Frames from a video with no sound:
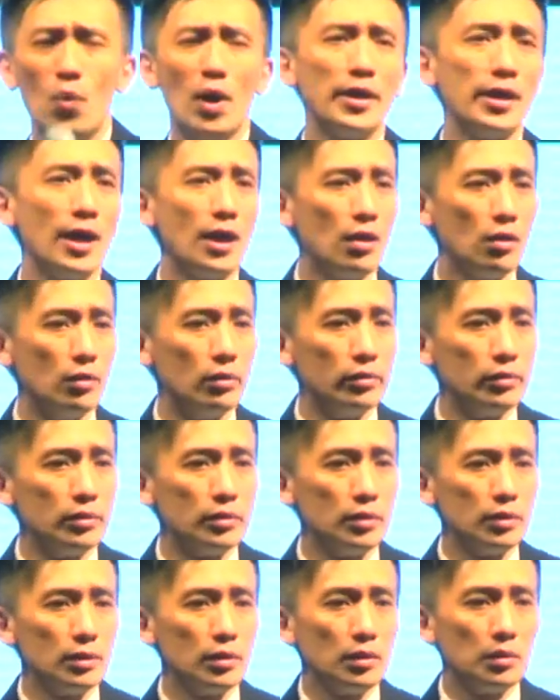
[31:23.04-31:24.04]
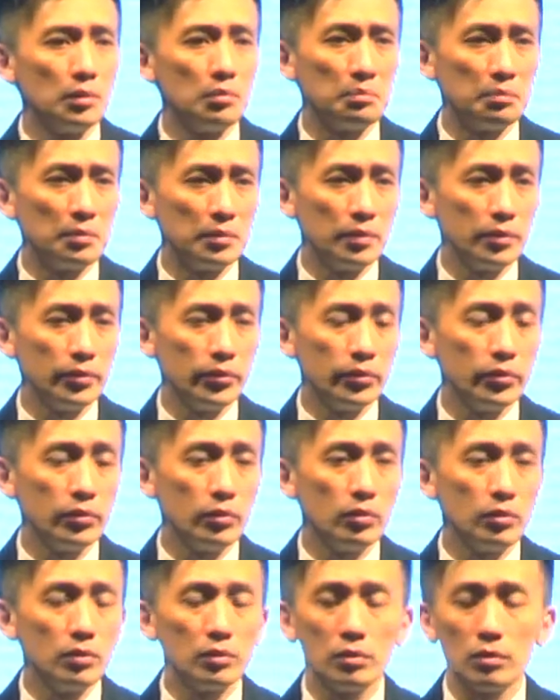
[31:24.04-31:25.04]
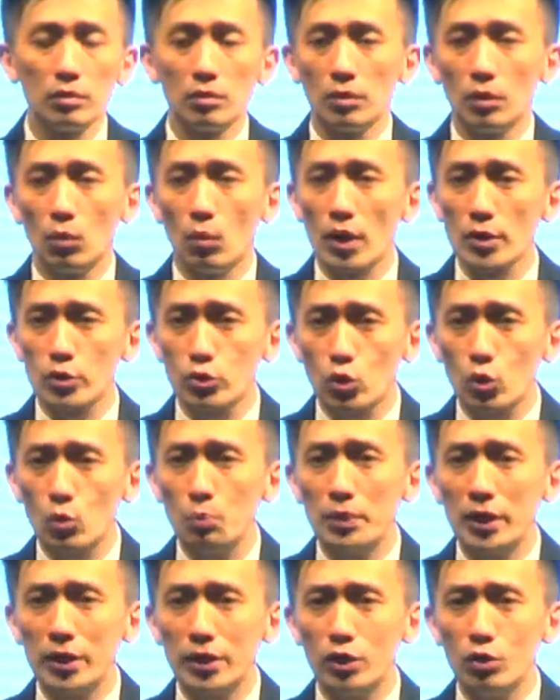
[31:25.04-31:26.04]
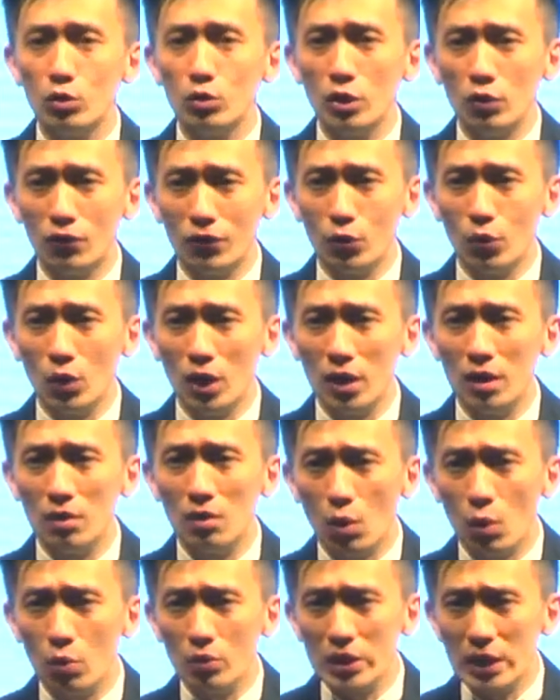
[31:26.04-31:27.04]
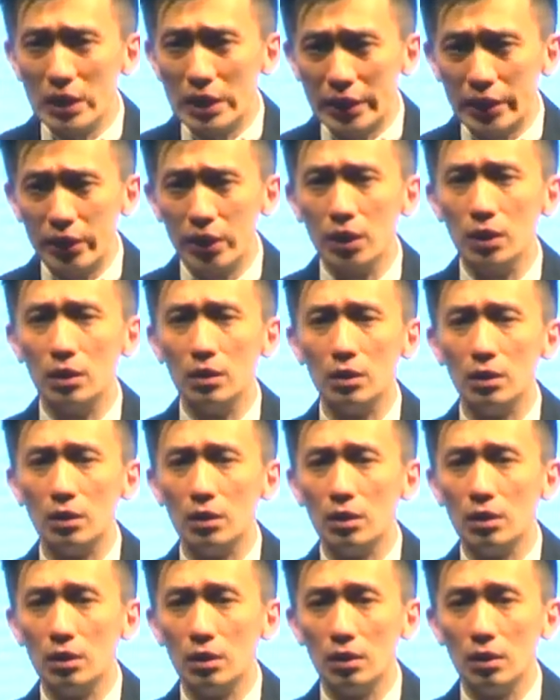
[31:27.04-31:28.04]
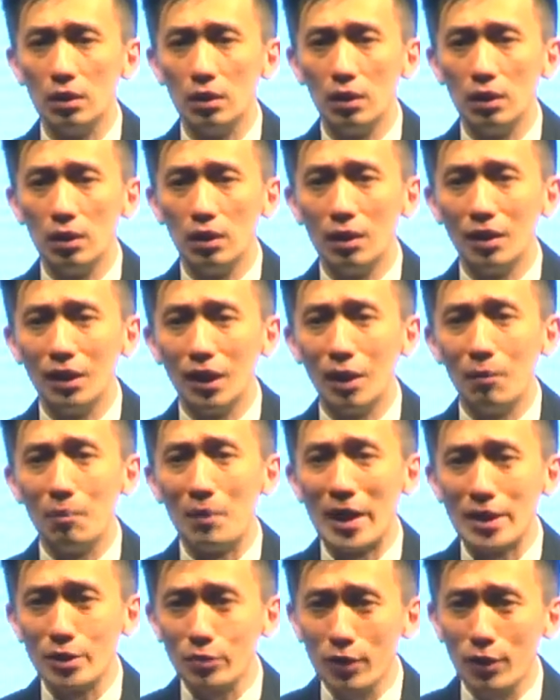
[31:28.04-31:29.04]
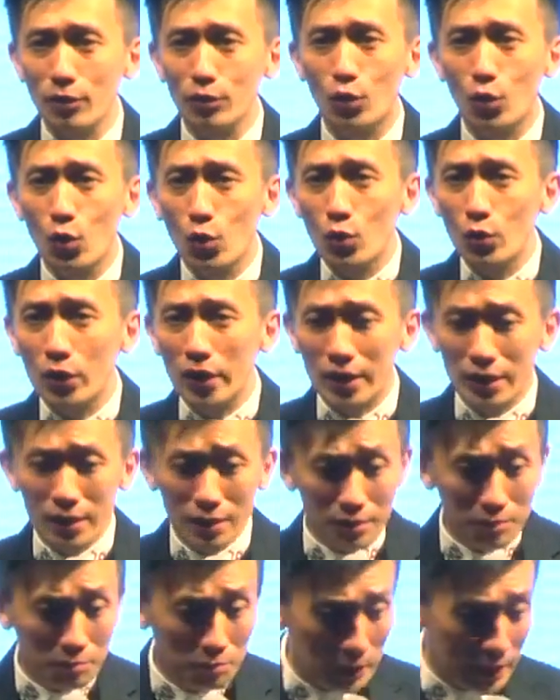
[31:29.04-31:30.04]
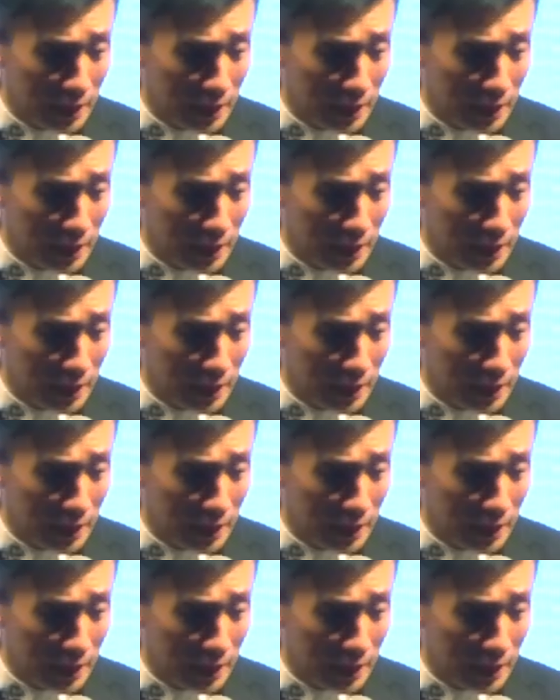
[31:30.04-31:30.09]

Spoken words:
one, how? What's so big deal if you earn only little? Might as well go and